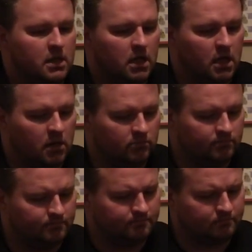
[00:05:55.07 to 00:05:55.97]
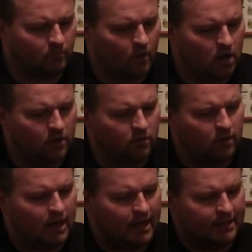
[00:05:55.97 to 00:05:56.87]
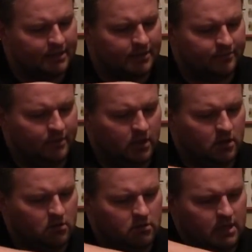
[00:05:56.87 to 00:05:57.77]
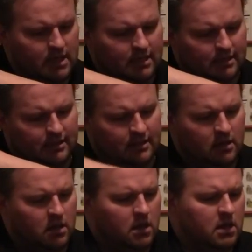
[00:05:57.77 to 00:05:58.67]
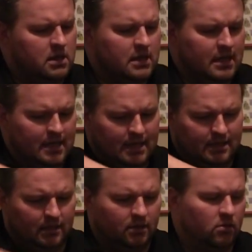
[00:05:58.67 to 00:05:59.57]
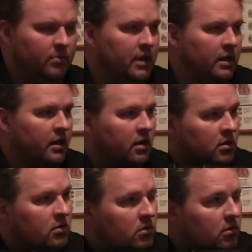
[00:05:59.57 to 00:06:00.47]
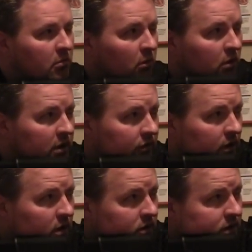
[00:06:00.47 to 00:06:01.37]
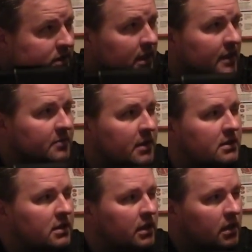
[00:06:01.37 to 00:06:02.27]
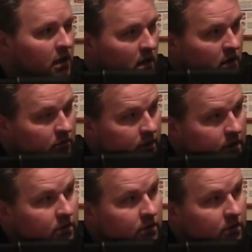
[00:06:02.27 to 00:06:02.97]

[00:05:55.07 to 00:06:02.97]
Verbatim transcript: Um, otherwise, you know, it's it's a little bit more difficult to see, especially when